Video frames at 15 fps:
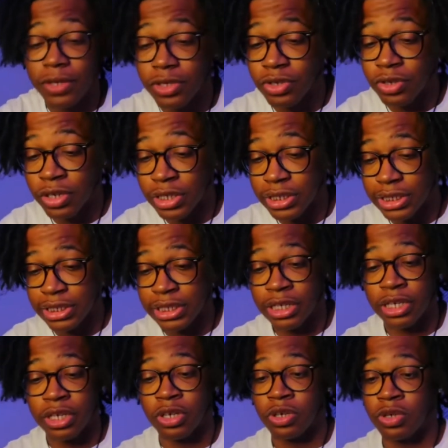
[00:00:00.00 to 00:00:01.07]
Y'all done seen
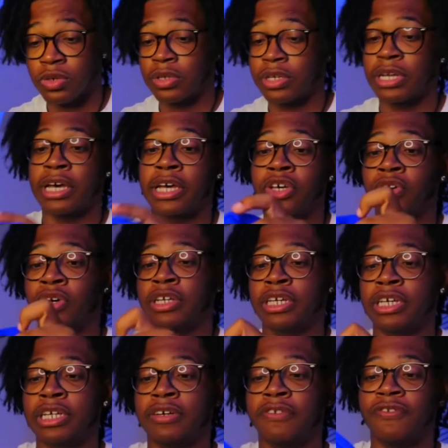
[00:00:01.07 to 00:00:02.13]
it on. Now y'all
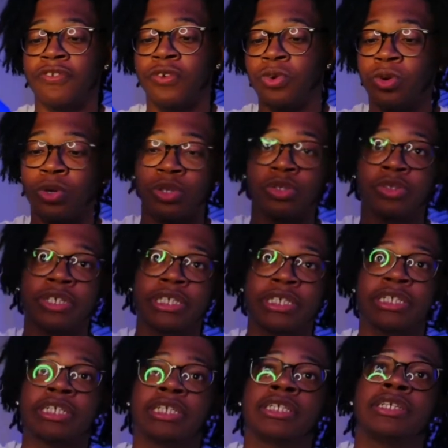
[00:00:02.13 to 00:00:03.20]
need a full
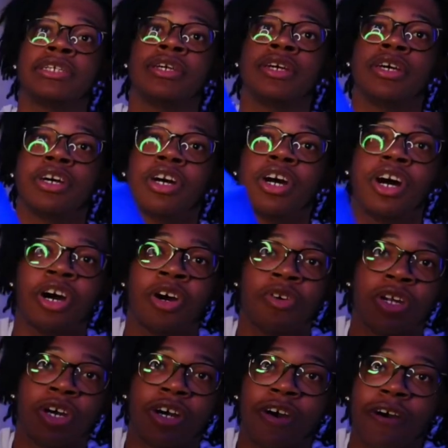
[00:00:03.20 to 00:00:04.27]
360 on
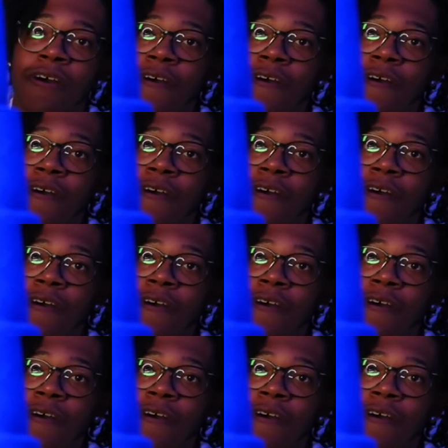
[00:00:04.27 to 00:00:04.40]
the